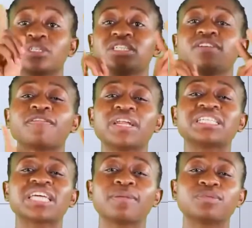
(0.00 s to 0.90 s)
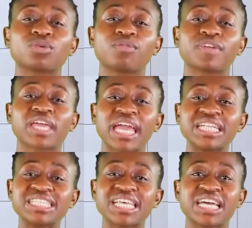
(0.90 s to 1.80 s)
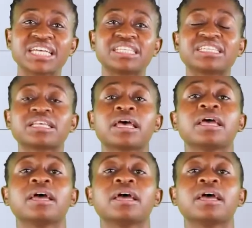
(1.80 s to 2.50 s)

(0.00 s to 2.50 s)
different types of cancers.